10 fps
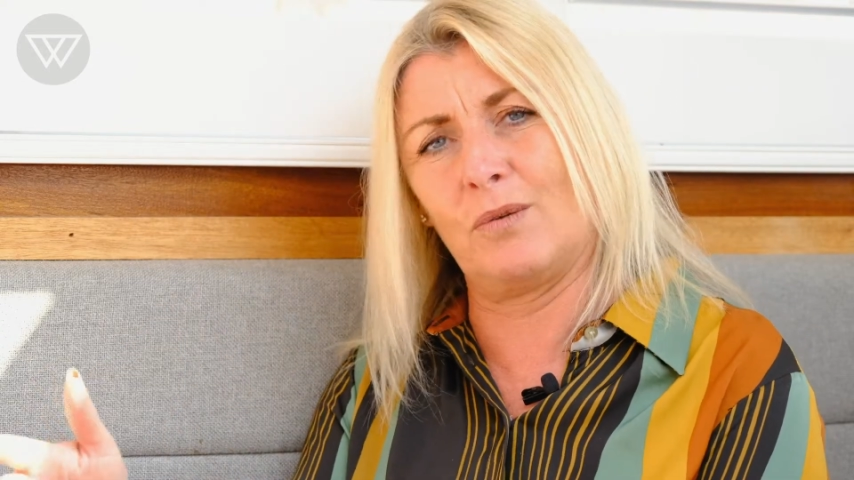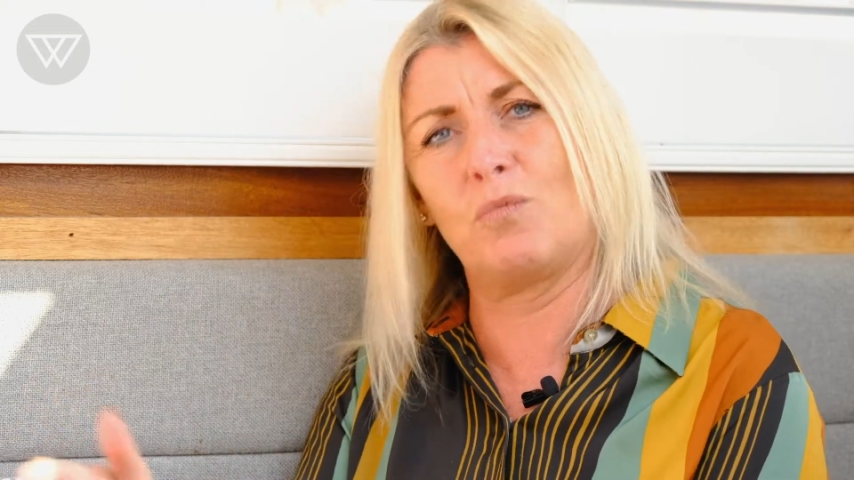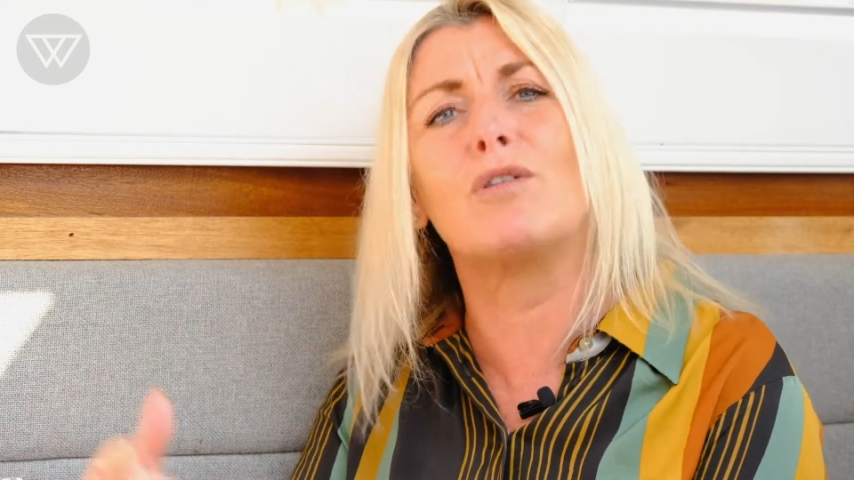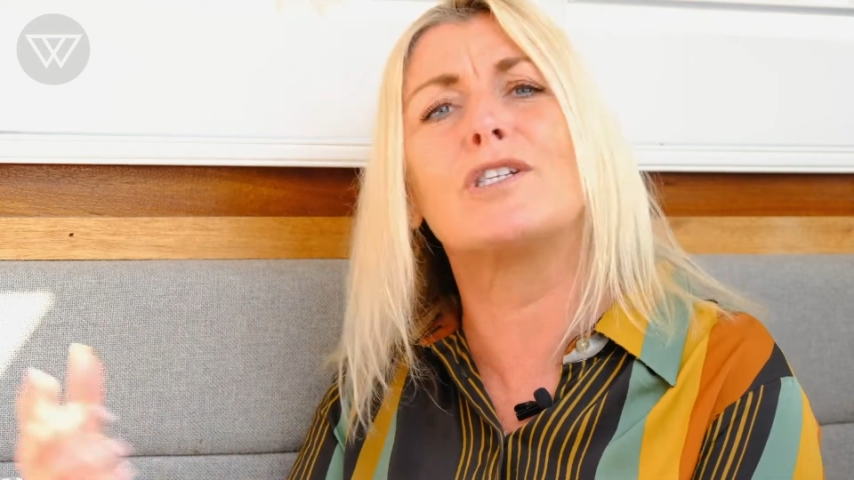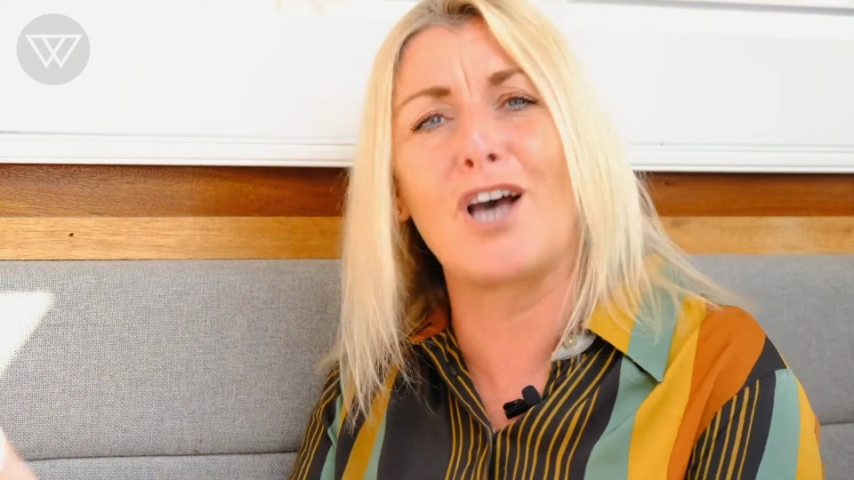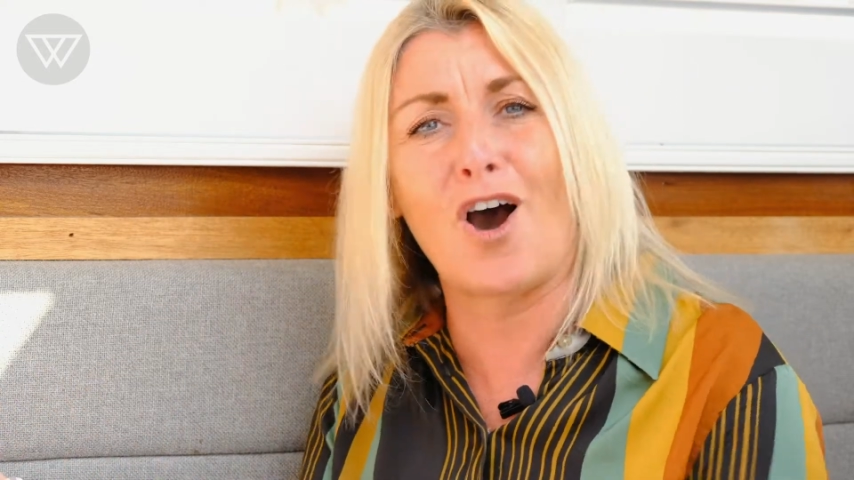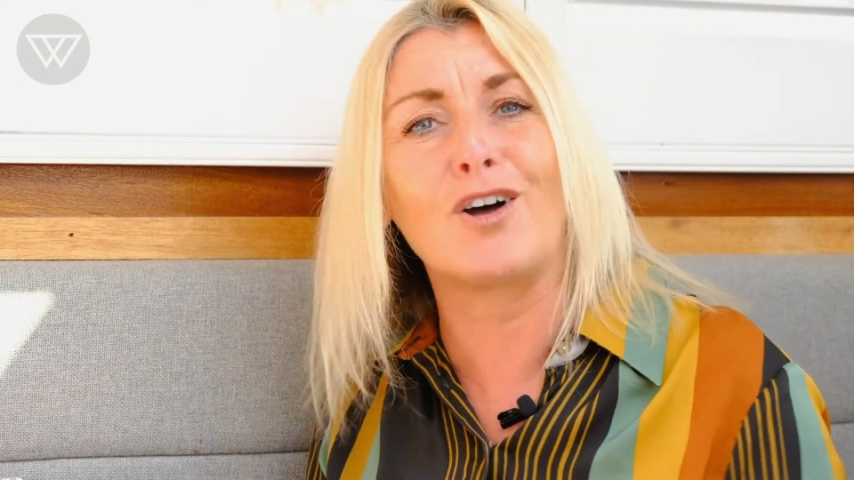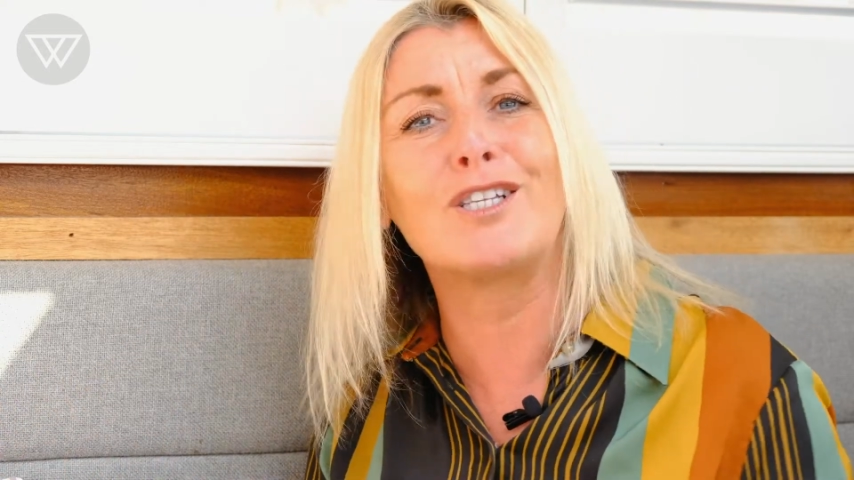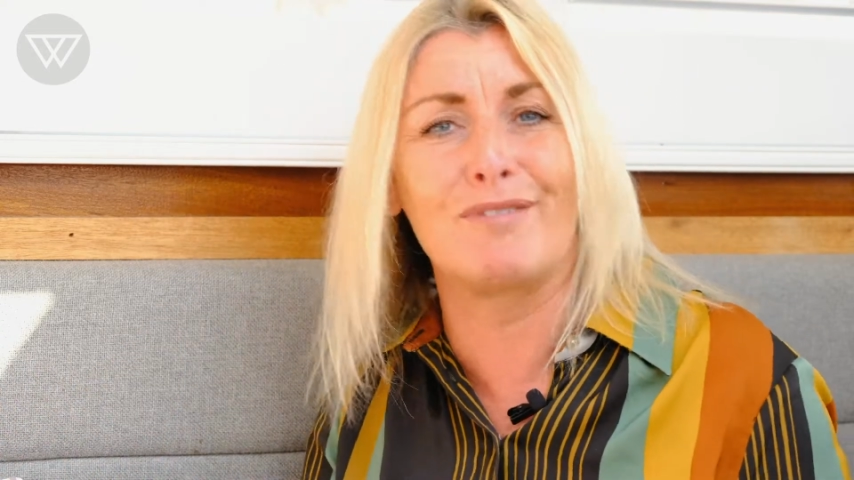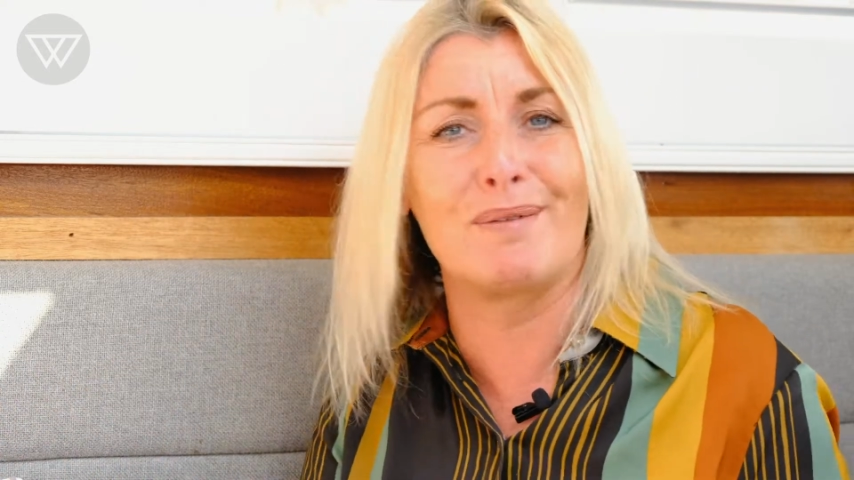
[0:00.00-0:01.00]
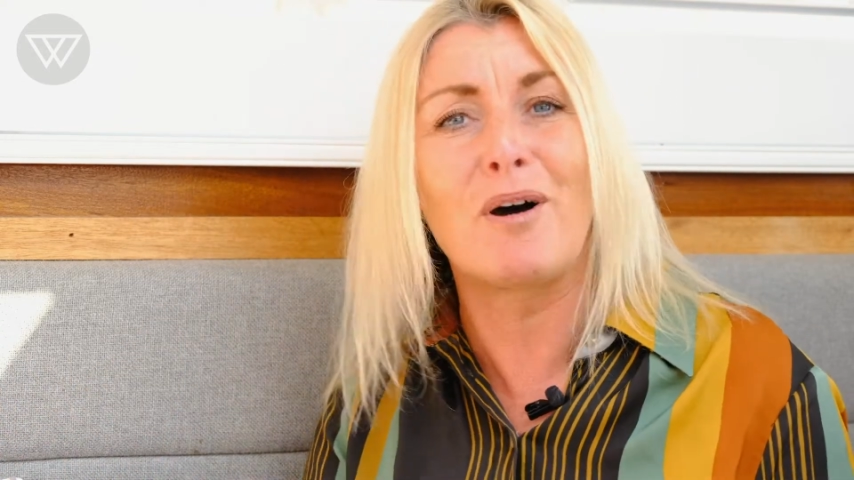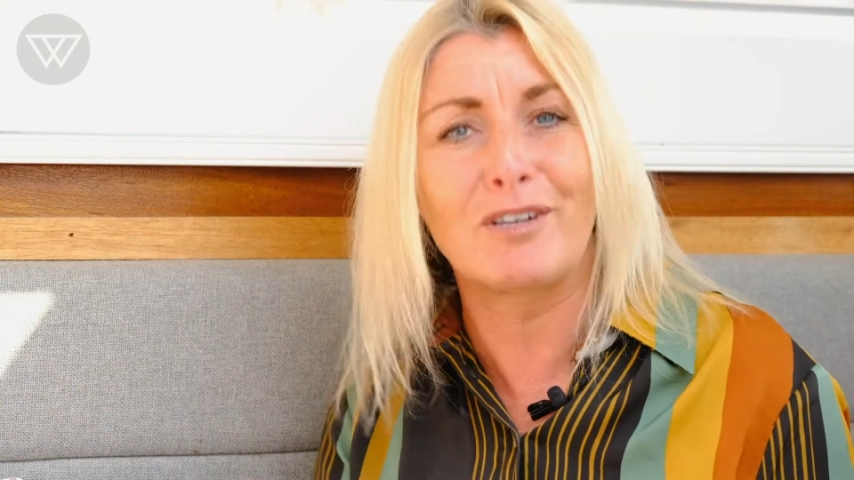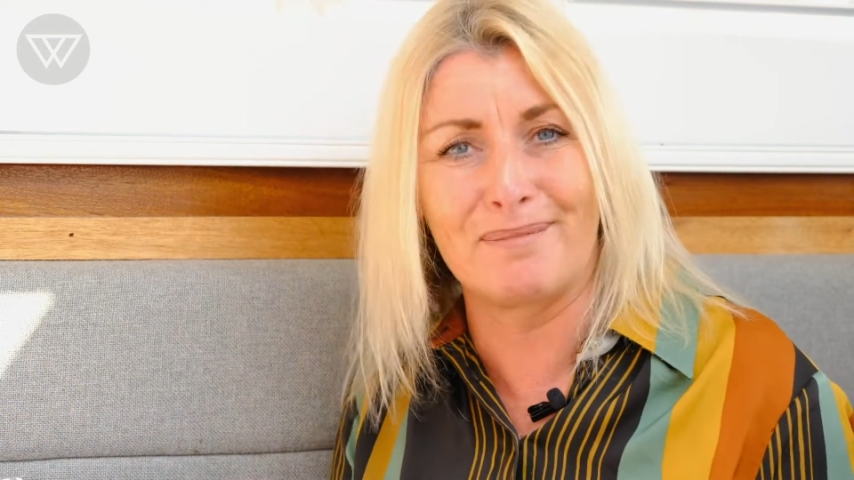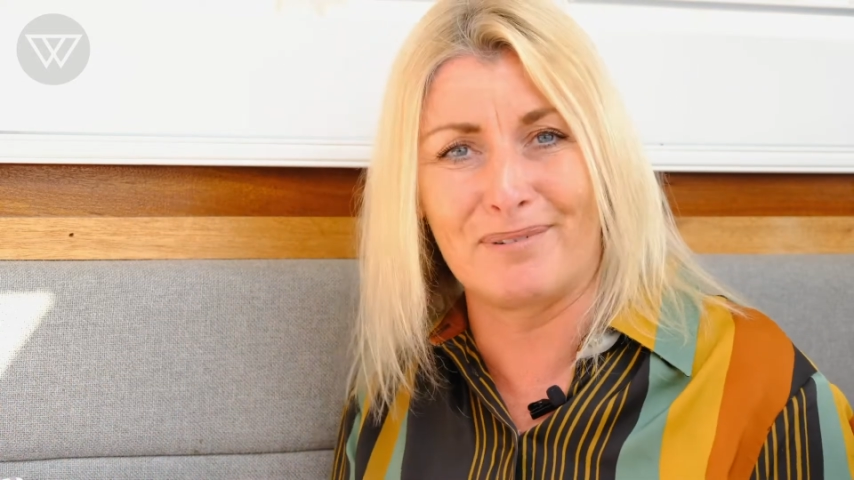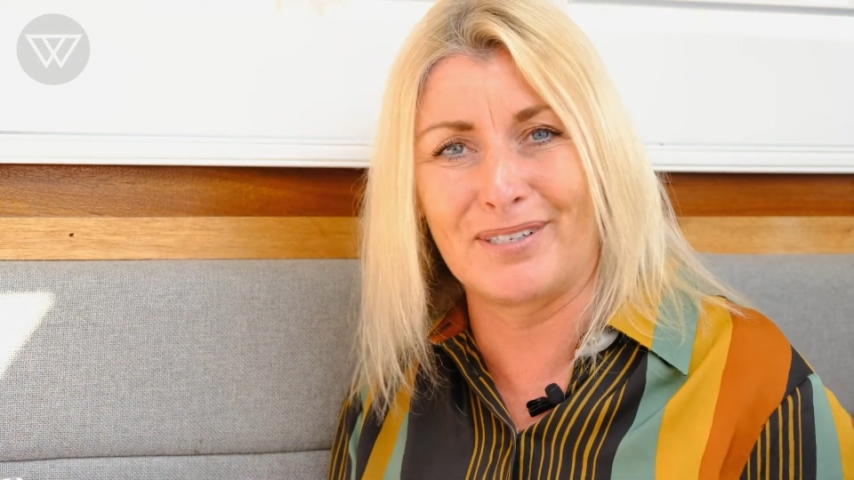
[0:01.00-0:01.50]
What's the art of the
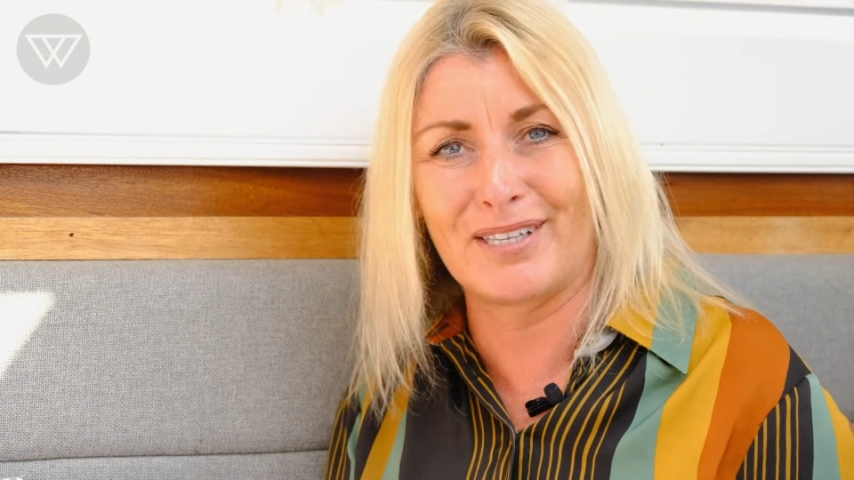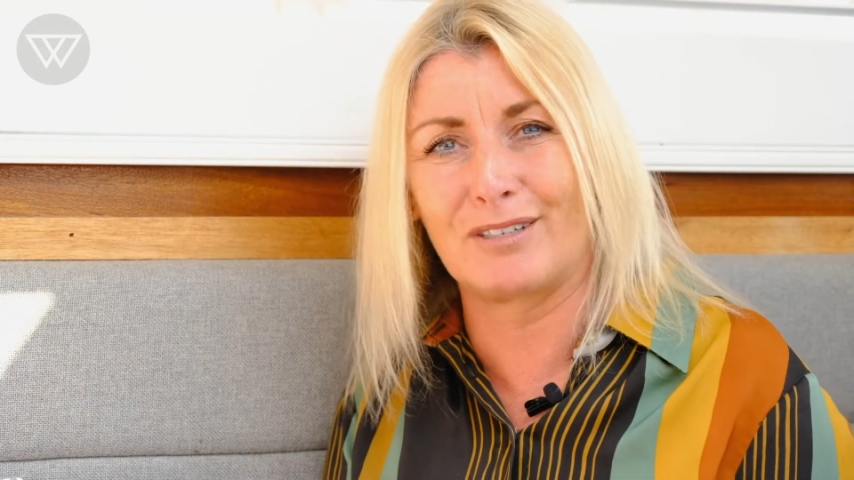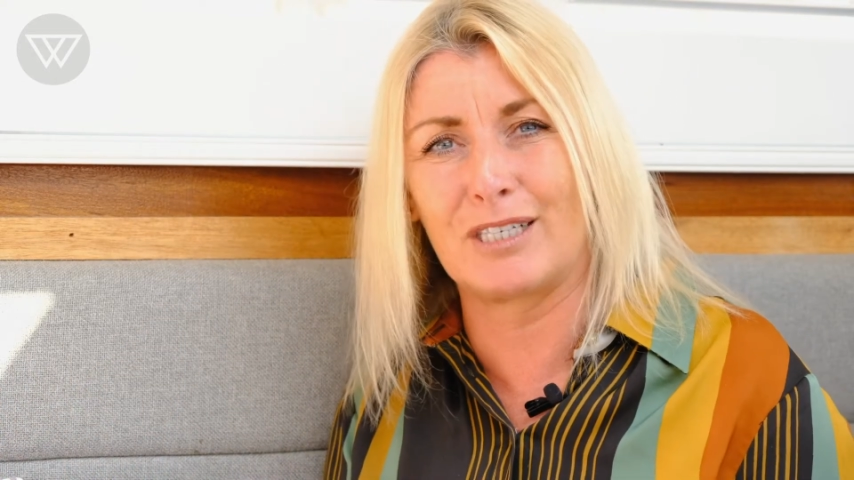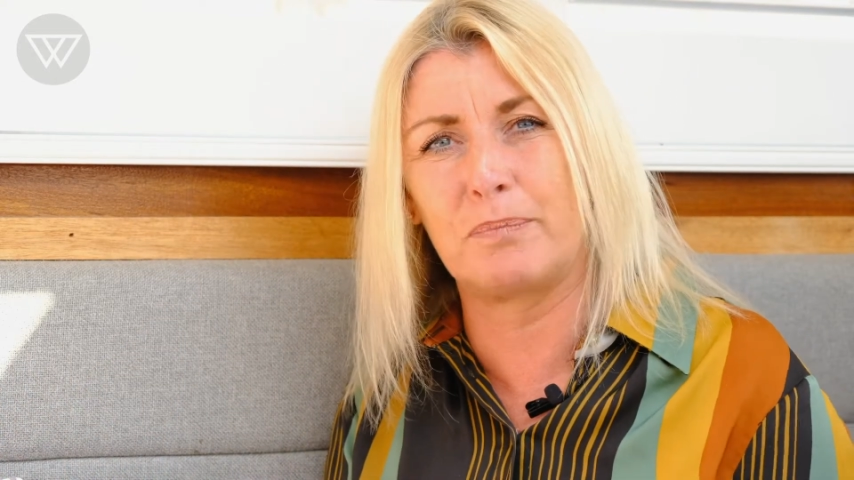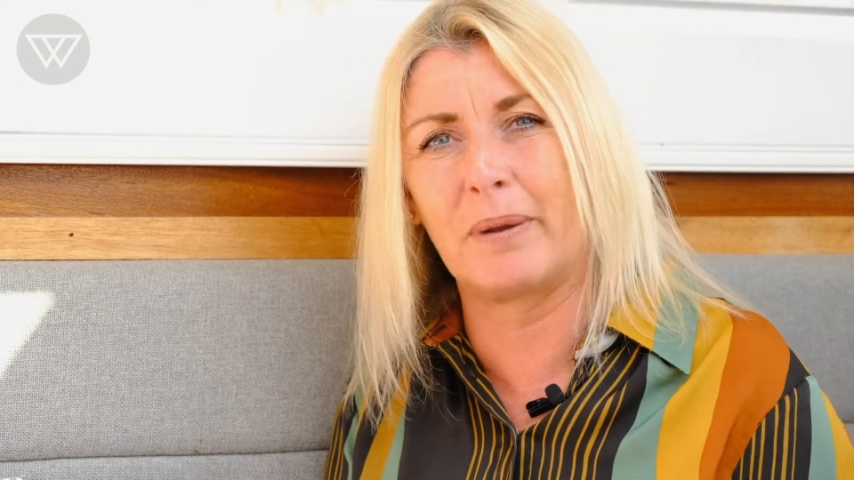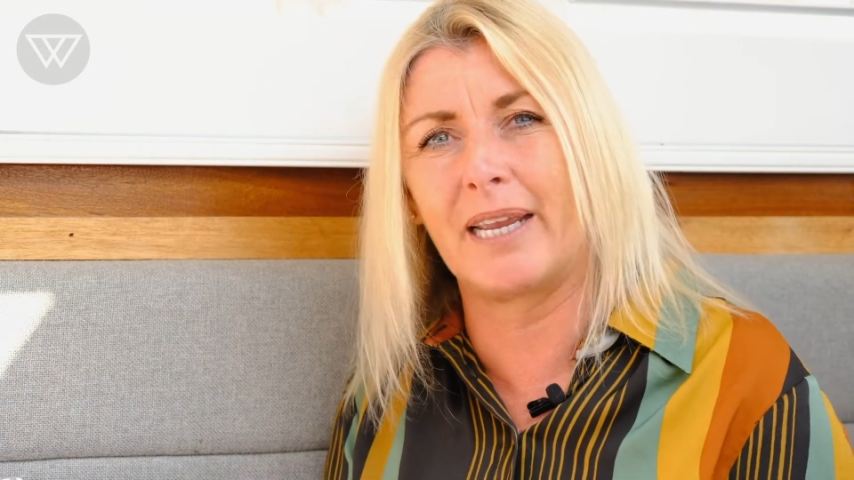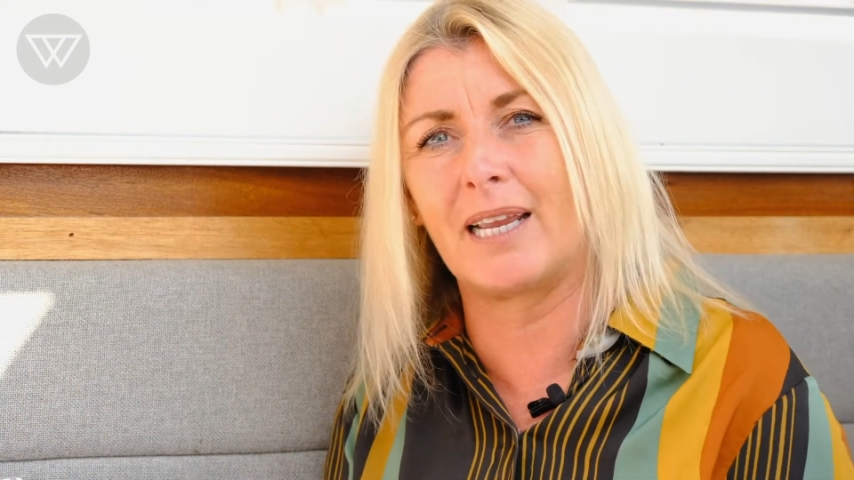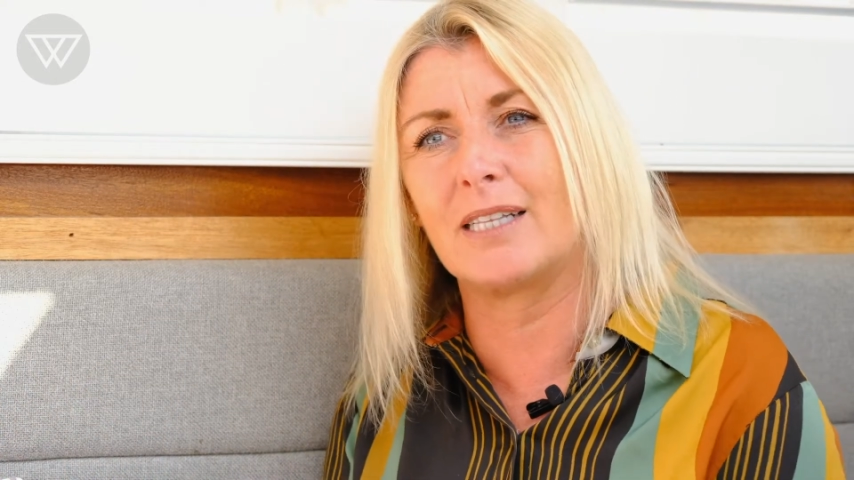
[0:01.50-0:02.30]
possible, so to speak?